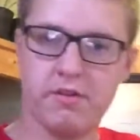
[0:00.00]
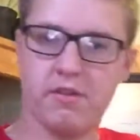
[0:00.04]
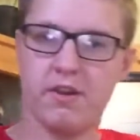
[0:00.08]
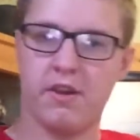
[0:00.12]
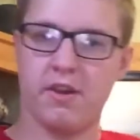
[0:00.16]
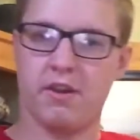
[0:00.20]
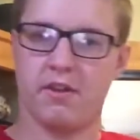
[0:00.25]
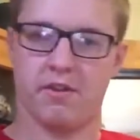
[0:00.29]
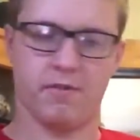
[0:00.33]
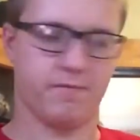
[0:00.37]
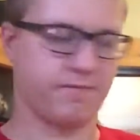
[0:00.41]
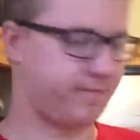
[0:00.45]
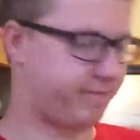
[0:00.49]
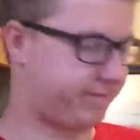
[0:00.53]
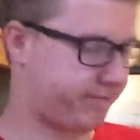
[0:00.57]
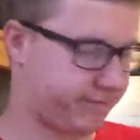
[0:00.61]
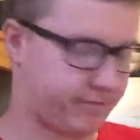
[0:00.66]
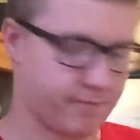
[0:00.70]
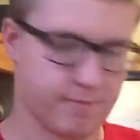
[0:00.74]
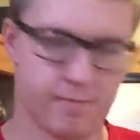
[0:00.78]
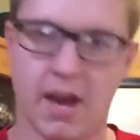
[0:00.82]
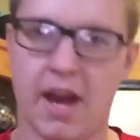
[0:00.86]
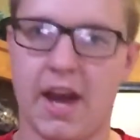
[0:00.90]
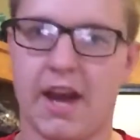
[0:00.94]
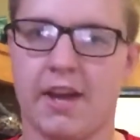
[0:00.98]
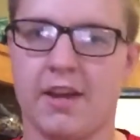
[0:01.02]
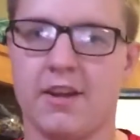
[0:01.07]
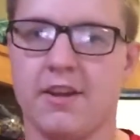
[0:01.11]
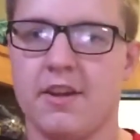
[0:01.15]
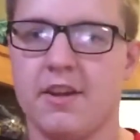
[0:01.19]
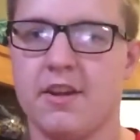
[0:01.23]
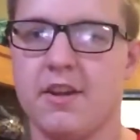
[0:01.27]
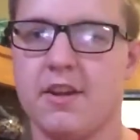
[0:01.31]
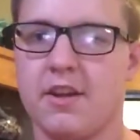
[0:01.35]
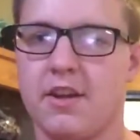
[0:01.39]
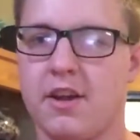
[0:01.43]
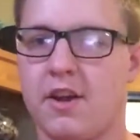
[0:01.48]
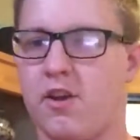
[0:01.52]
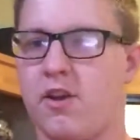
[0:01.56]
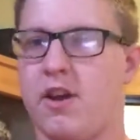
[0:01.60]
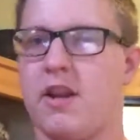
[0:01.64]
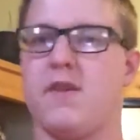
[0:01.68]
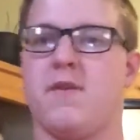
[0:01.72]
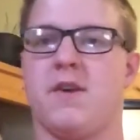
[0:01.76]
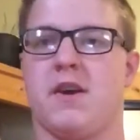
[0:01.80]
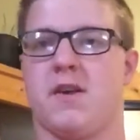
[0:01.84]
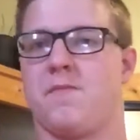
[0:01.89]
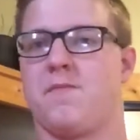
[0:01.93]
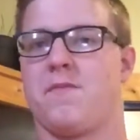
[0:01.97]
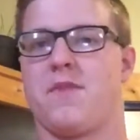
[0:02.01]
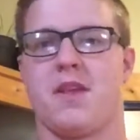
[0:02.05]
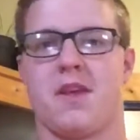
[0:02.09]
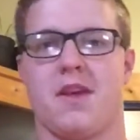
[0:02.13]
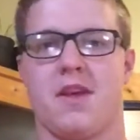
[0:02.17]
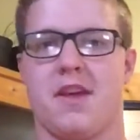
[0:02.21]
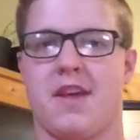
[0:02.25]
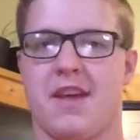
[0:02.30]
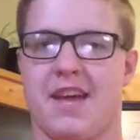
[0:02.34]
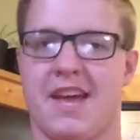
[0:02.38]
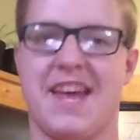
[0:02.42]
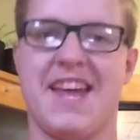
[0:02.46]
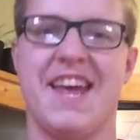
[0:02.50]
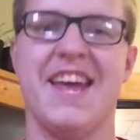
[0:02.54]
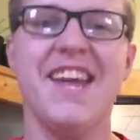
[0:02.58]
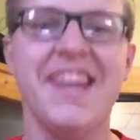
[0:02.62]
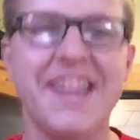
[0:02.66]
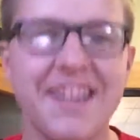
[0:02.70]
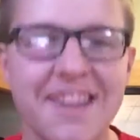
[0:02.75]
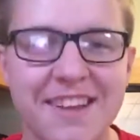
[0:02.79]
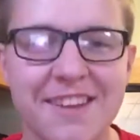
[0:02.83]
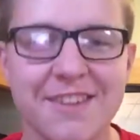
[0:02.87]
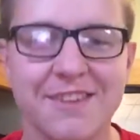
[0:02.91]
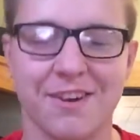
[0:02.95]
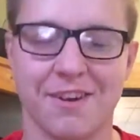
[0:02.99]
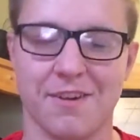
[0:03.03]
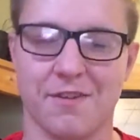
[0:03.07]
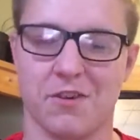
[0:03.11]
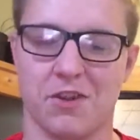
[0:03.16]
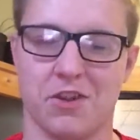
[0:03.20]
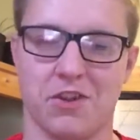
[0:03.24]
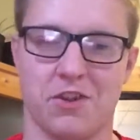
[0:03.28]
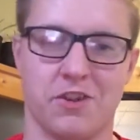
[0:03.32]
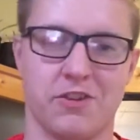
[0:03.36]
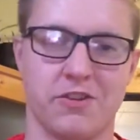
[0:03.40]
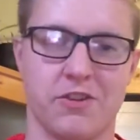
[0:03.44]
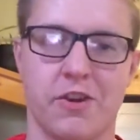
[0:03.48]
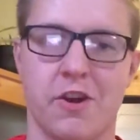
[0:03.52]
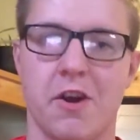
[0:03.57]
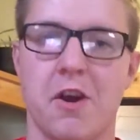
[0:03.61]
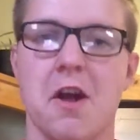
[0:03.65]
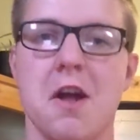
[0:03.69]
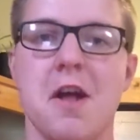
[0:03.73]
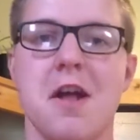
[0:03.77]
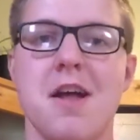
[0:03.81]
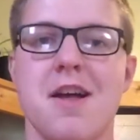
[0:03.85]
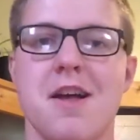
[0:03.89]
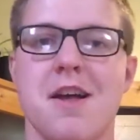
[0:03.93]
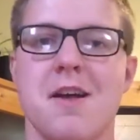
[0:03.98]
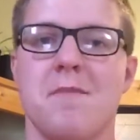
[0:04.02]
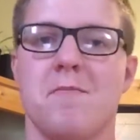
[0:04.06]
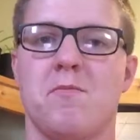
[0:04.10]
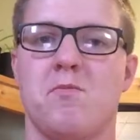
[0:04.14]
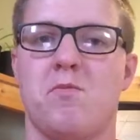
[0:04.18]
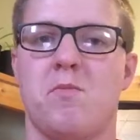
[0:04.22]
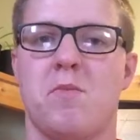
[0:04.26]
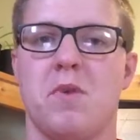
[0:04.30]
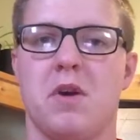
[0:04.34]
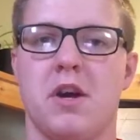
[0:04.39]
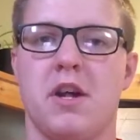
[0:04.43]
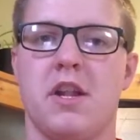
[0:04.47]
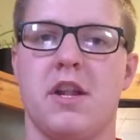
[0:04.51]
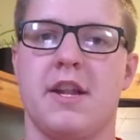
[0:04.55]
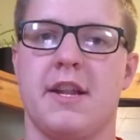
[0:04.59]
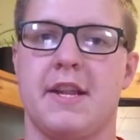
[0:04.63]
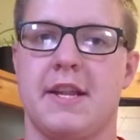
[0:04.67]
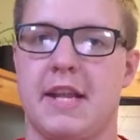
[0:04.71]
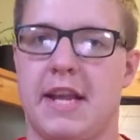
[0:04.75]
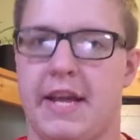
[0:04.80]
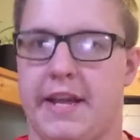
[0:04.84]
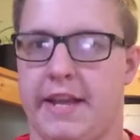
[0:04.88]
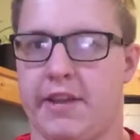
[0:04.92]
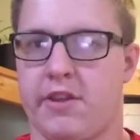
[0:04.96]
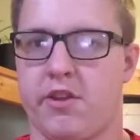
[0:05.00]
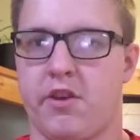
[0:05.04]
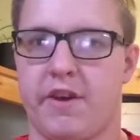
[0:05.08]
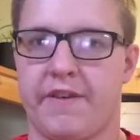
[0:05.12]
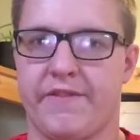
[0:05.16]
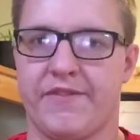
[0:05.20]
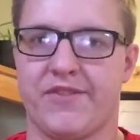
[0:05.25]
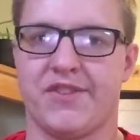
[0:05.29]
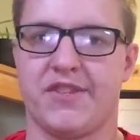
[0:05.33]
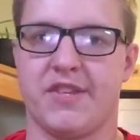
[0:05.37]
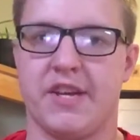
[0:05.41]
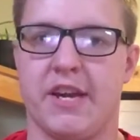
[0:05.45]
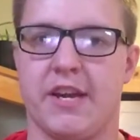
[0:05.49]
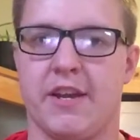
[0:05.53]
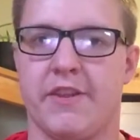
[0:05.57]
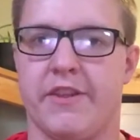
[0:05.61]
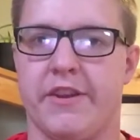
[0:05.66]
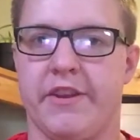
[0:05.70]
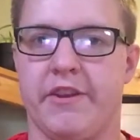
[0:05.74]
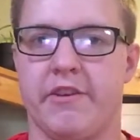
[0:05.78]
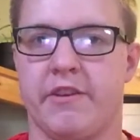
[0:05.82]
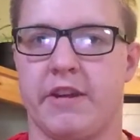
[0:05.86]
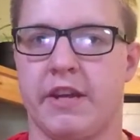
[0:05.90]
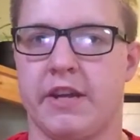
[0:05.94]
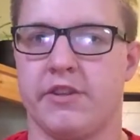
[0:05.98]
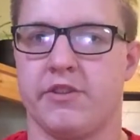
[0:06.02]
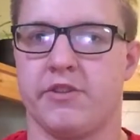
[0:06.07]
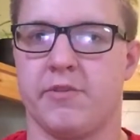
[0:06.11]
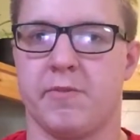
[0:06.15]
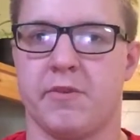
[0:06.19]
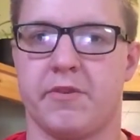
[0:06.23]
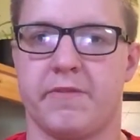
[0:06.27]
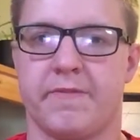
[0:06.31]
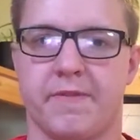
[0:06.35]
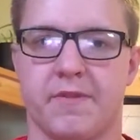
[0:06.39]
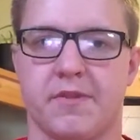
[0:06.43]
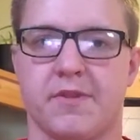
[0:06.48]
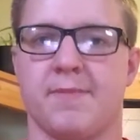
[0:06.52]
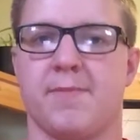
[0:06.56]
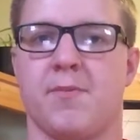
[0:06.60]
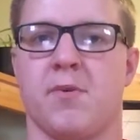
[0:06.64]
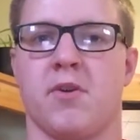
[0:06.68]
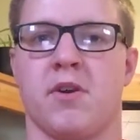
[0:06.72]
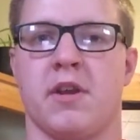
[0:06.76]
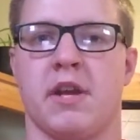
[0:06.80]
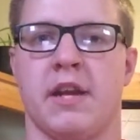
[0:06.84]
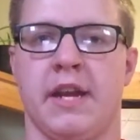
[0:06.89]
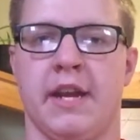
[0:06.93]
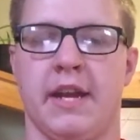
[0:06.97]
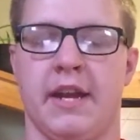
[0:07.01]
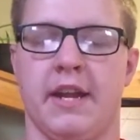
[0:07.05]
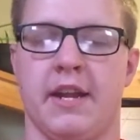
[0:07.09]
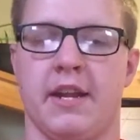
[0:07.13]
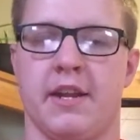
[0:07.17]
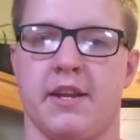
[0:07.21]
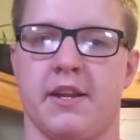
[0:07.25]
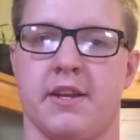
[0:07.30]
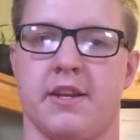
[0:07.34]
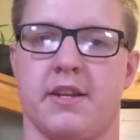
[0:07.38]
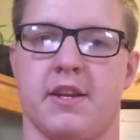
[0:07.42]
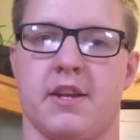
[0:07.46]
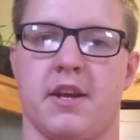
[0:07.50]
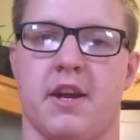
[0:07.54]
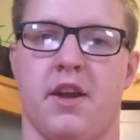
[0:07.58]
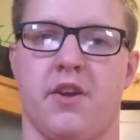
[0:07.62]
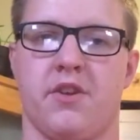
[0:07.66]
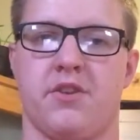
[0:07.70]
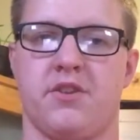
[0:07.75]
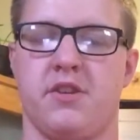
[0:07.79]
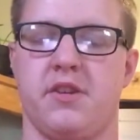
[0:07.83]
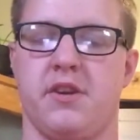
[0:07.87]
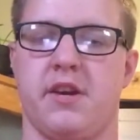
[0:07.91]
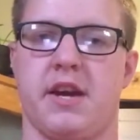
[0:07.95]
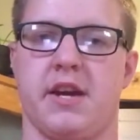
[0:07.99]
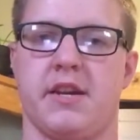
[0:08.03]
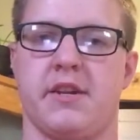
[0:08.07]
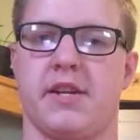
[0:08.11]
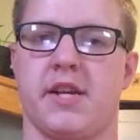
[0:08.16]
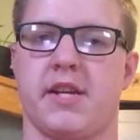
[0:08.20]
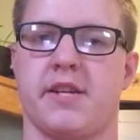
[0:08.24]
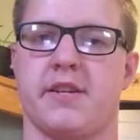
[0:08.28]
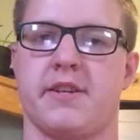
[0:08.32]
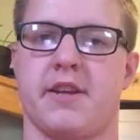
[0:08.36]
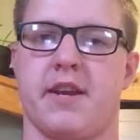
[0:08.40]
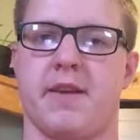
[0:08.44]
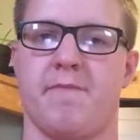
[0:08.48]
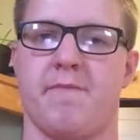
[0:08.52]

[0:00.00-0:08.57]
you can say. Bye. Oh, anyway. Sorry for the long ago. But, yeah, that's all I have to say. Thank you guys so much for the support, and I'll see you guys next